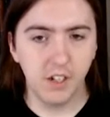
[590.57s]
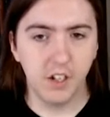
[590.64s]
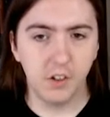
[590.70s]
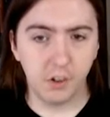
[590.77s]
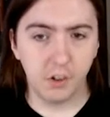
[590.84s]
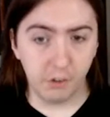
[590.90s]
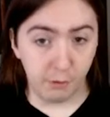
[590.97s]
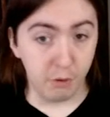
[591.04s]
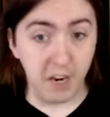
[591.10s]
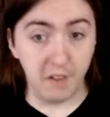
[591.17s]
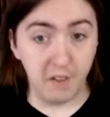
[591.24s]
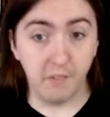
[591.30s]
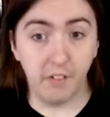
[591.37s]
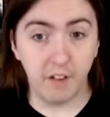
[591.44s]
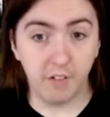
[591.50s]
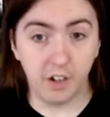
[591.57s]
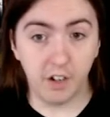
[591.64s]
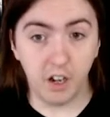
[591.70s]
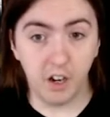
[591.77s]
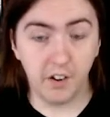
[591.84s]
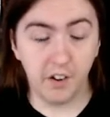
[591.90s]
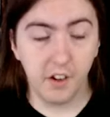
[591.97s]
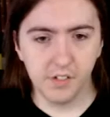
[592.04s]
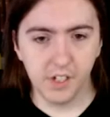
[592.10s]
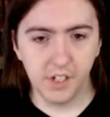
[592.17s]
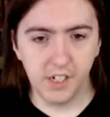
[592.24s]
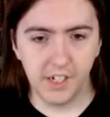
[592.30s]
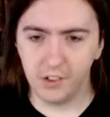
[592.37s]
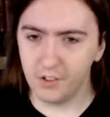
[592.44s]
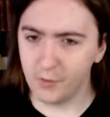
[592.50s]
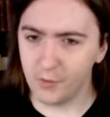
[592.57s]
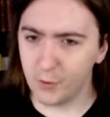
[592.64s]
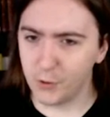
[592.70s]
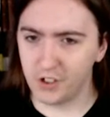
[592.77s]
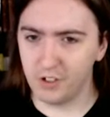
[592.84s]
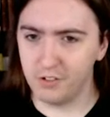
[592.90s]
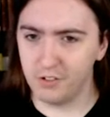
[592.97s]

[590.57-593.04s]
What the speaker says: So he's brave in that regard. He's sort of also